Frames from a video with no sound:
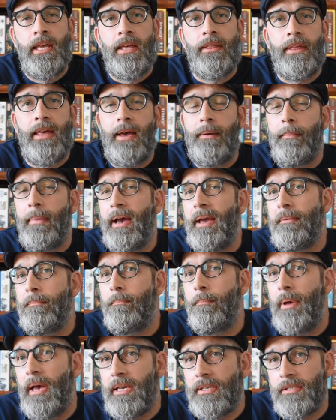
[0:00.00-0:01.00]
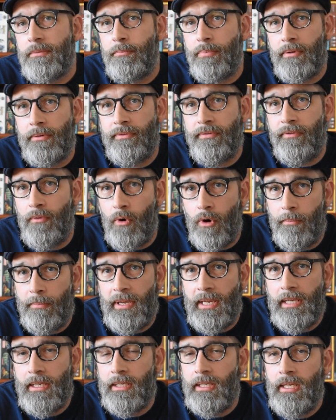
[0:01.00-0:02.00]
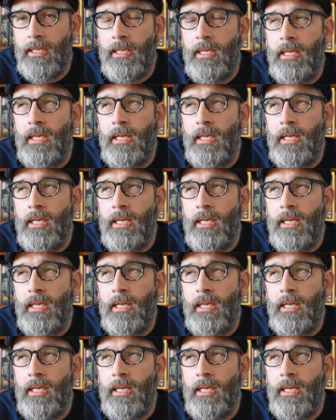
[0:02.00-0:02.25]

that my best performing